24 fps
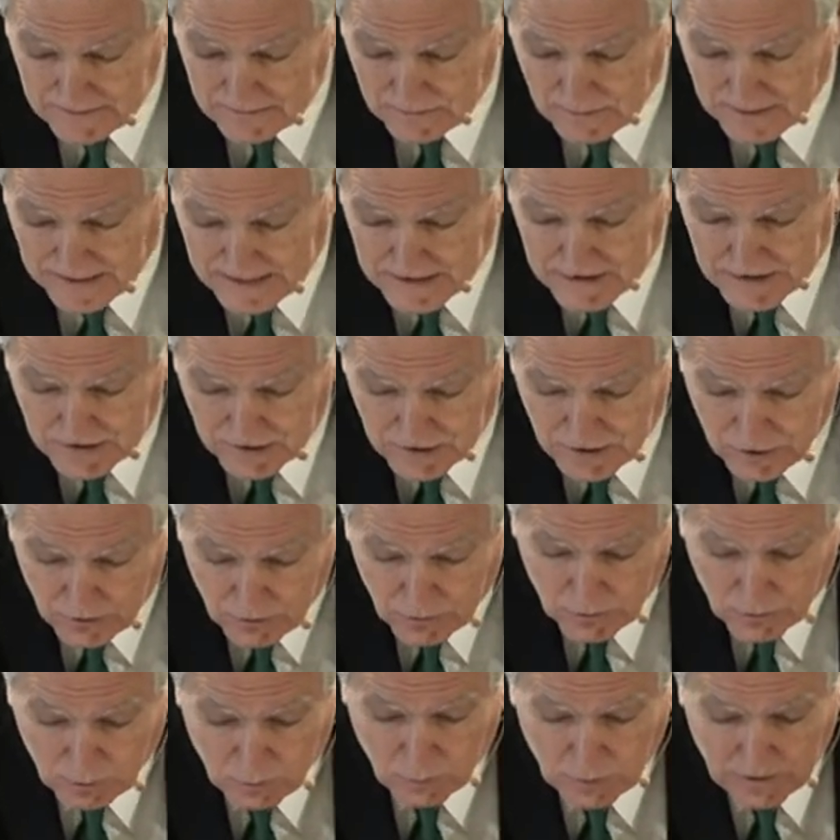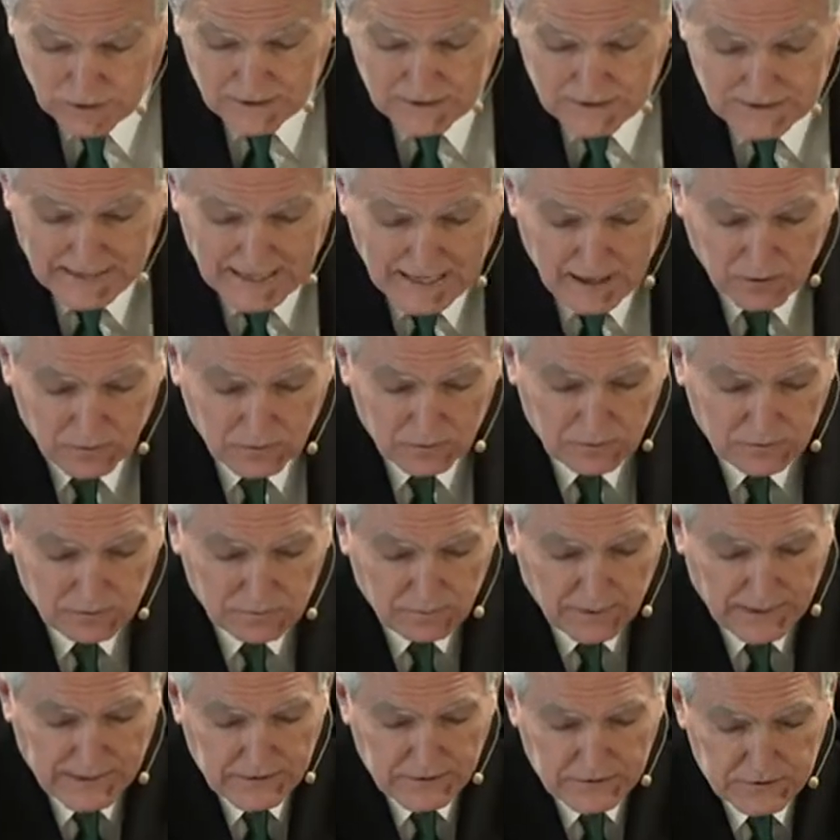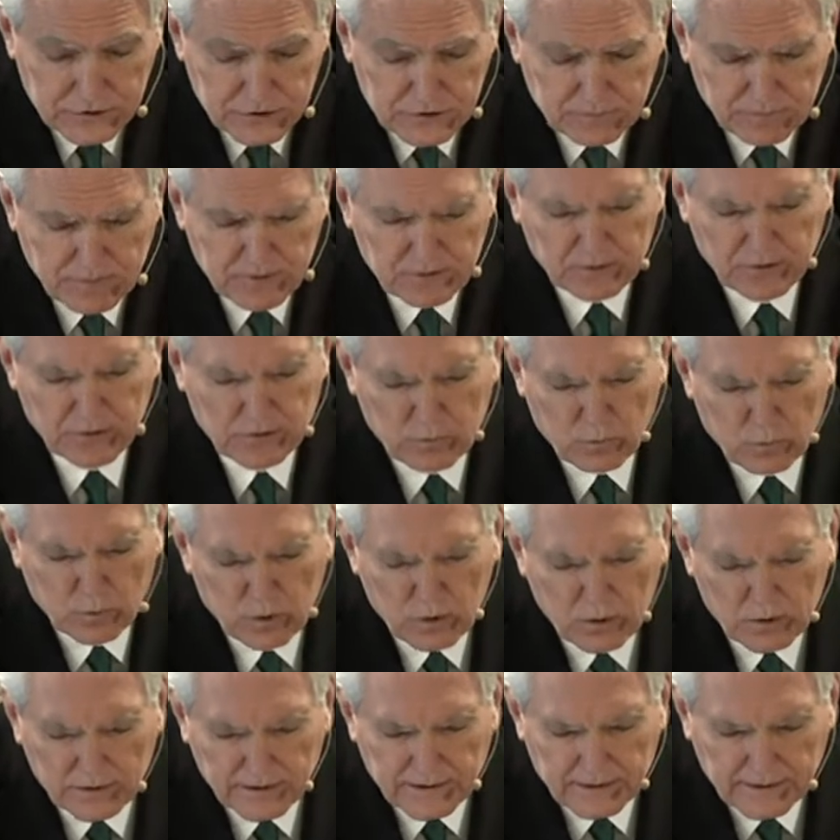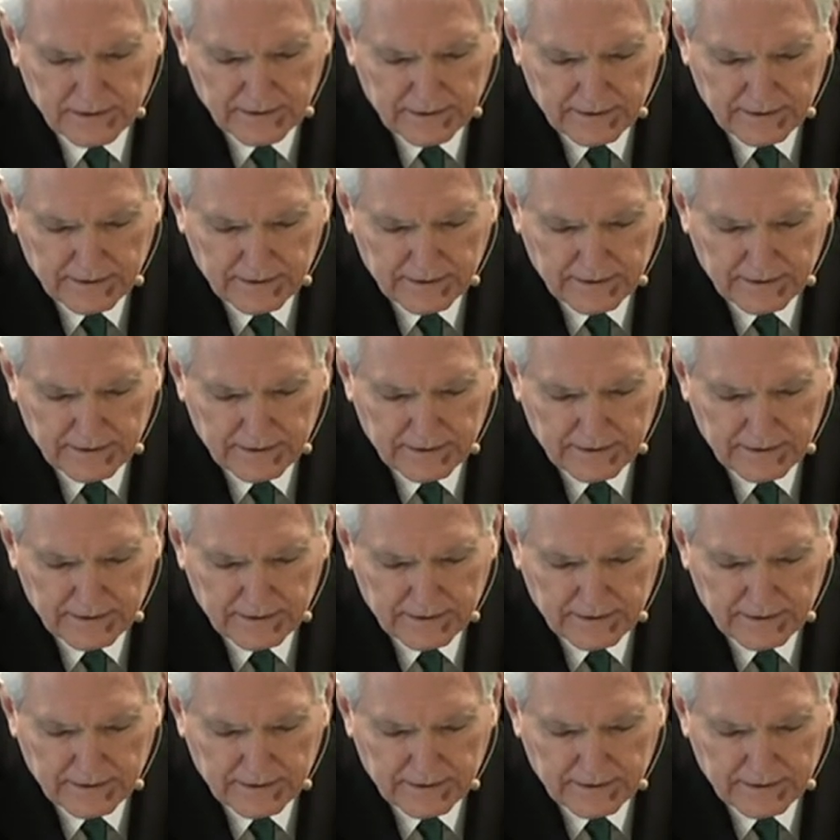We ask that you would now, by your Spirit, work.